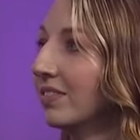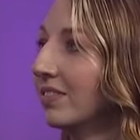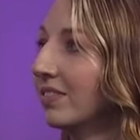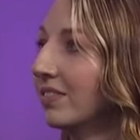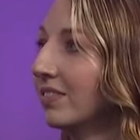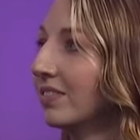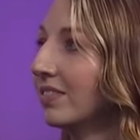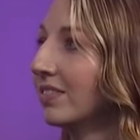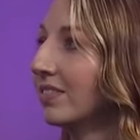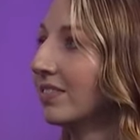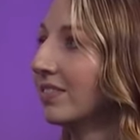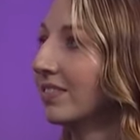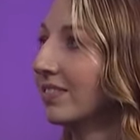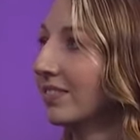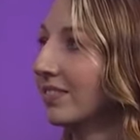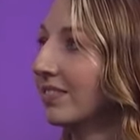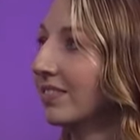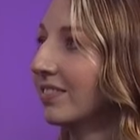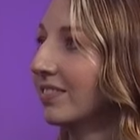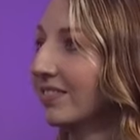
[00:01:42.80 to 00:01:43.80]

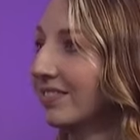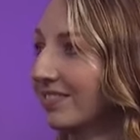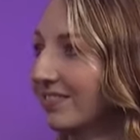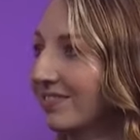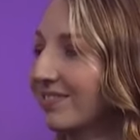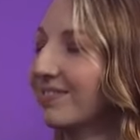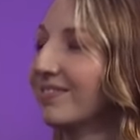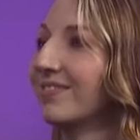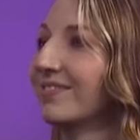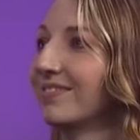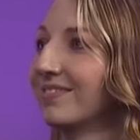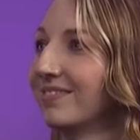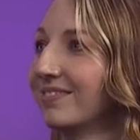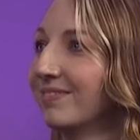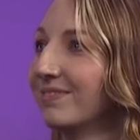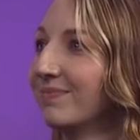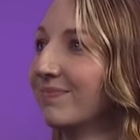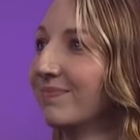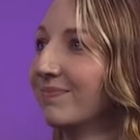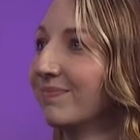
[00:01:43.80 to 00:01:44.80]

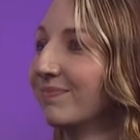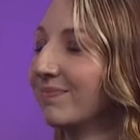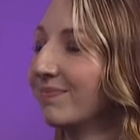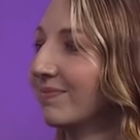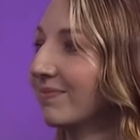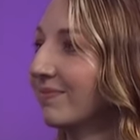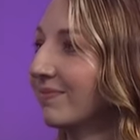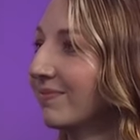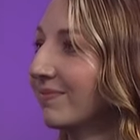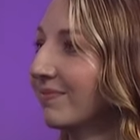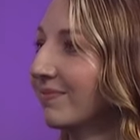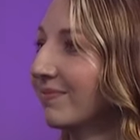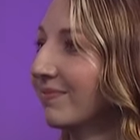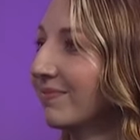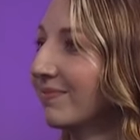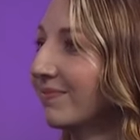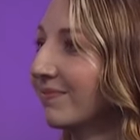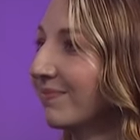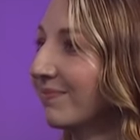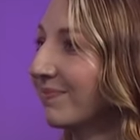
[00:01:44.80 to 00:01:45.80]

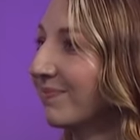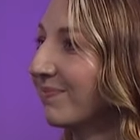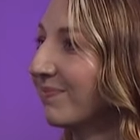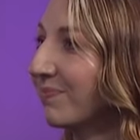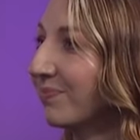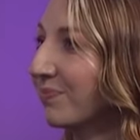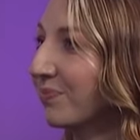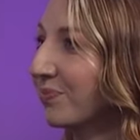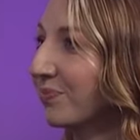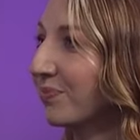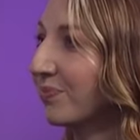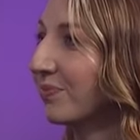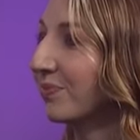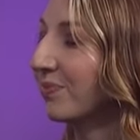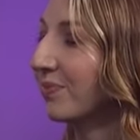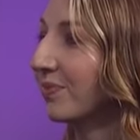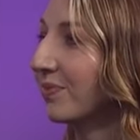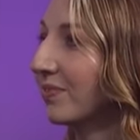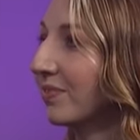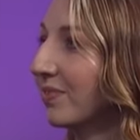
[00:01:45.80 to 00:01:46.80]

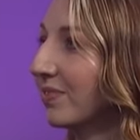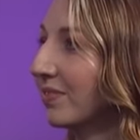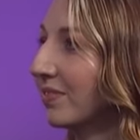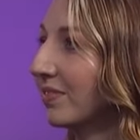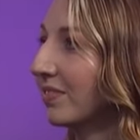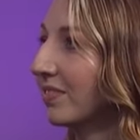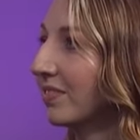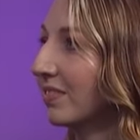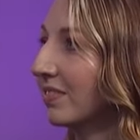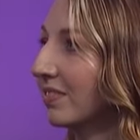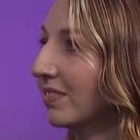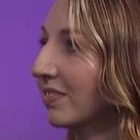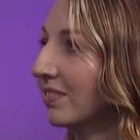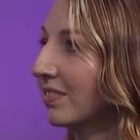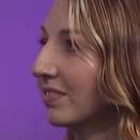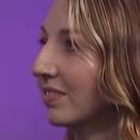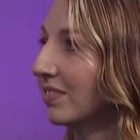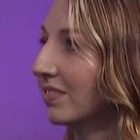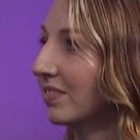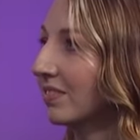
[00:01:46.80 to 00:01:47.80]

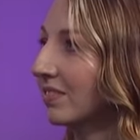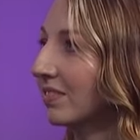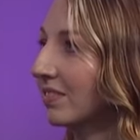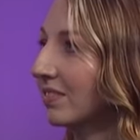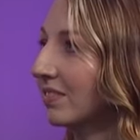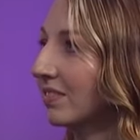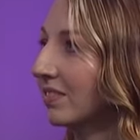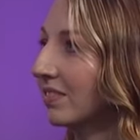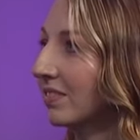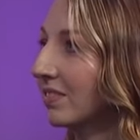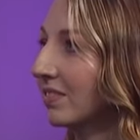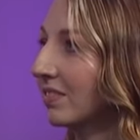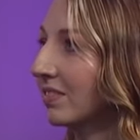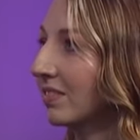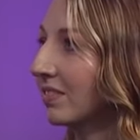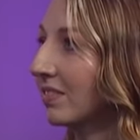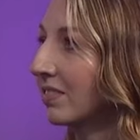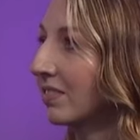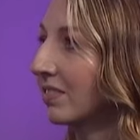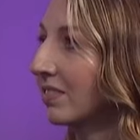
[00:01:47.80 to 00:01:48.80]

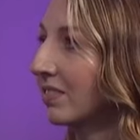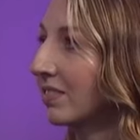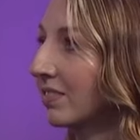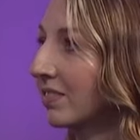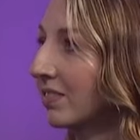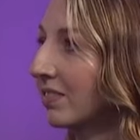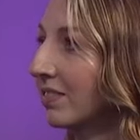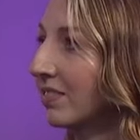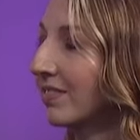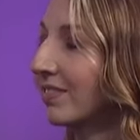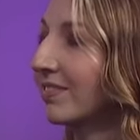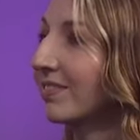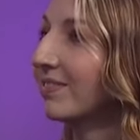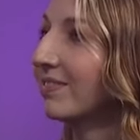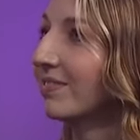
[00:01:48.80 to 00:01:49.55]
[no speech]